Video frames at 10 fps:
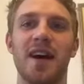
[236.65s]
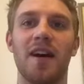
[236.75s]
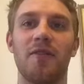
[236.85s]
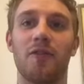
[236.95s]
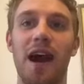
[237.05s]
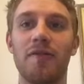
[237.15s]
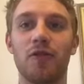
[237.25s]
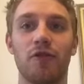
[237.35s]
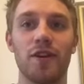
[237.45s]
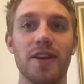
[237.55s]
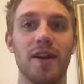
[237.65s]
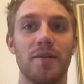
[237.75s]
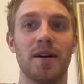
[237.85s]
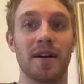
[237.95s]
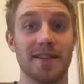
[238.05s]
of rivalry
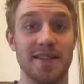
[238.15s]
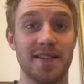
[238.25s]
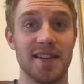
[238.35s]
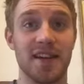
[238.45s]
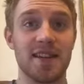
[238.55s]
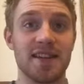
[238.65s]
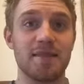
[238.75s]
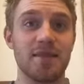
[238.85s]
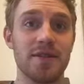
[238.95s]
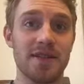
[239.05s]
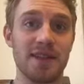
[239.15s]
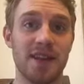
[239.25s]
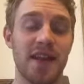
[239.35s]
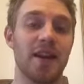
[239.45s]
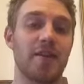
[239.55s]
among existing customers
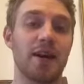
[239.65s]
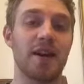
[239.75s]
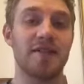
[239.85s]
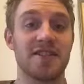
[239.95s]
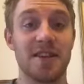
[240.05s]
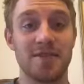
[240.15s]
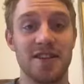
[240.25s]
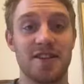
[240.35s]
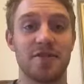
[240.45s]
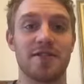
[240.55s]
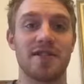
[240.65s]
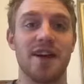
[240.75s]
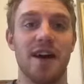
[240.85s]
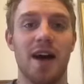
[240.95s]
and the threat substitutes.